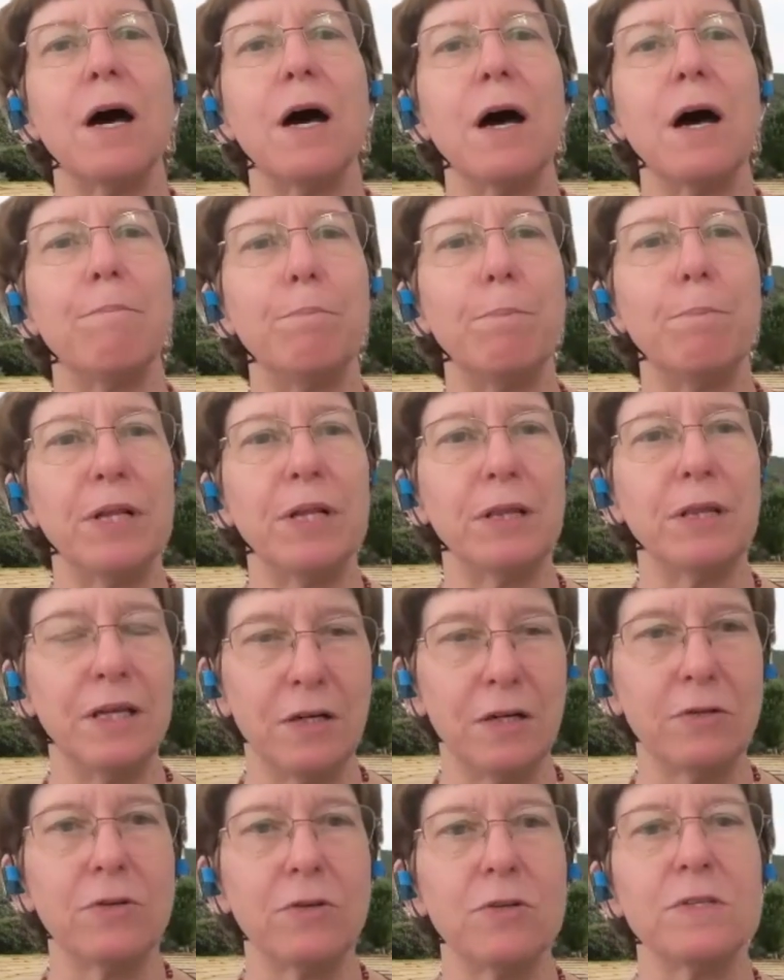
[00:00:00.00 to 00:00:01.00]
a
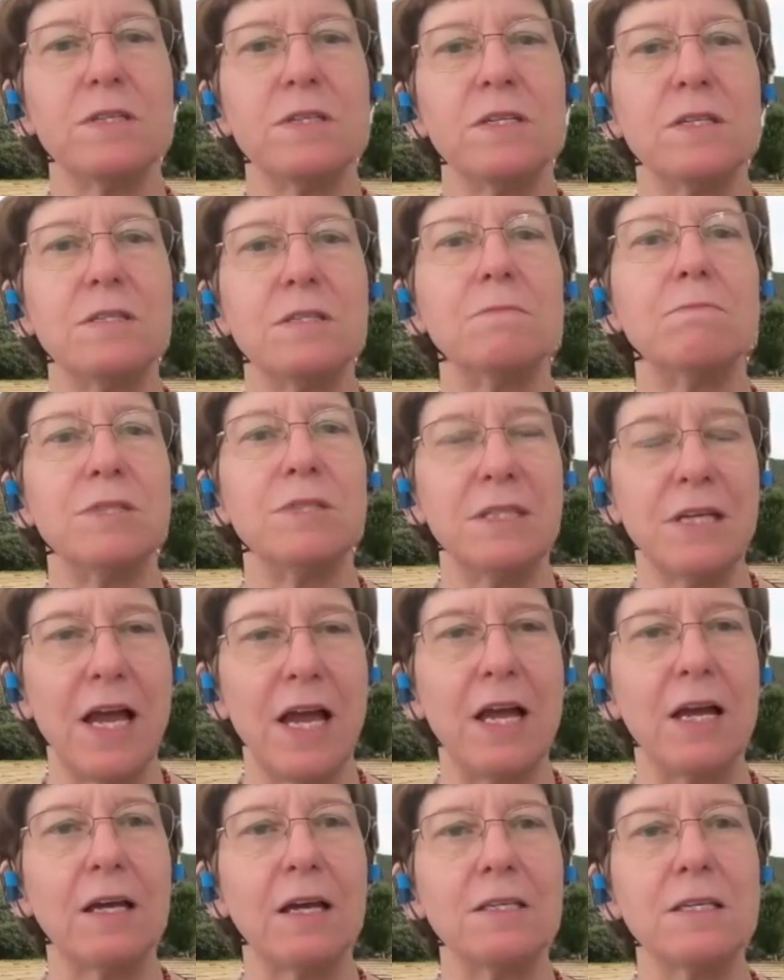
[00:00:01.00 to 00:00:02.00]
political system
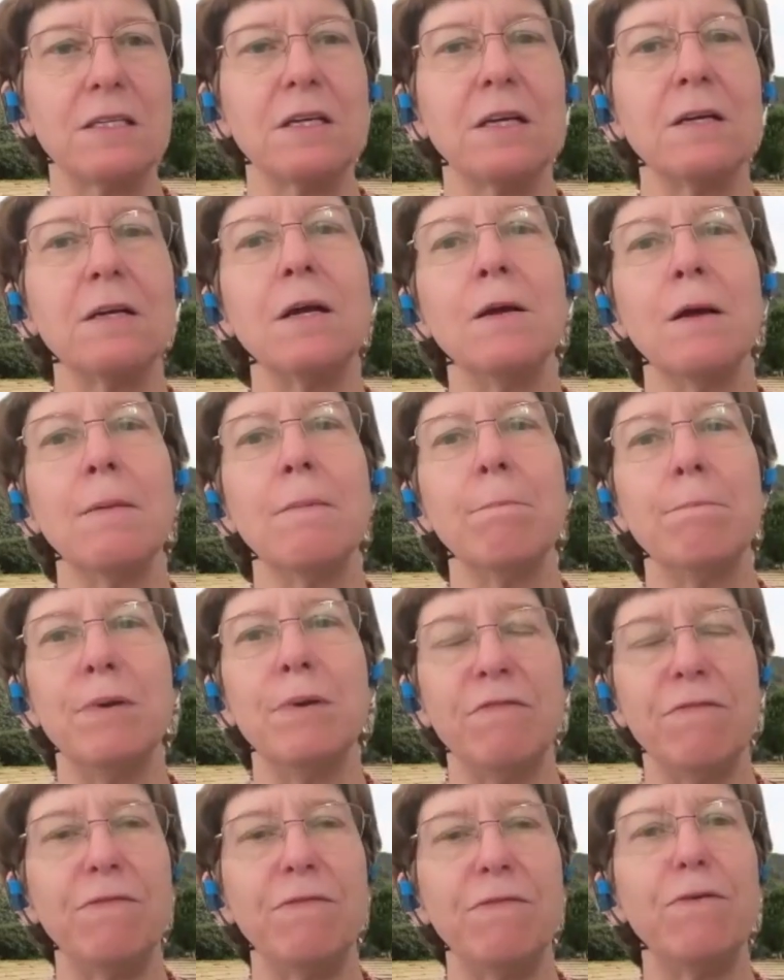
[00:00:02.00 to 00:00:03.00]
takes
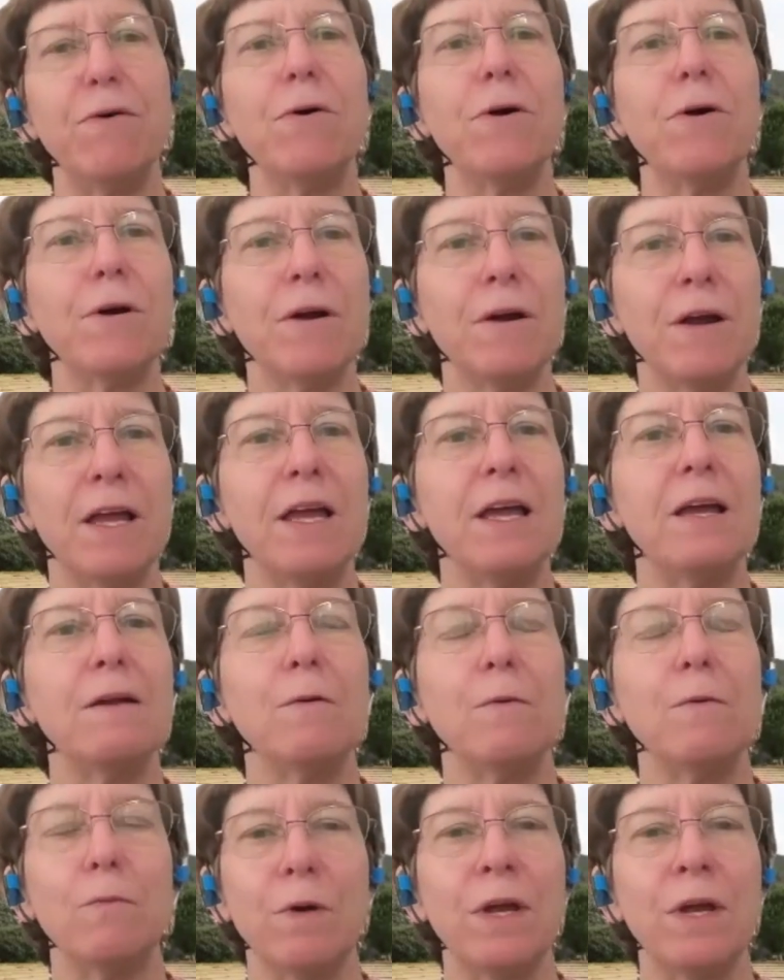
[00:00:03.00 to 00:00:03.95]
before it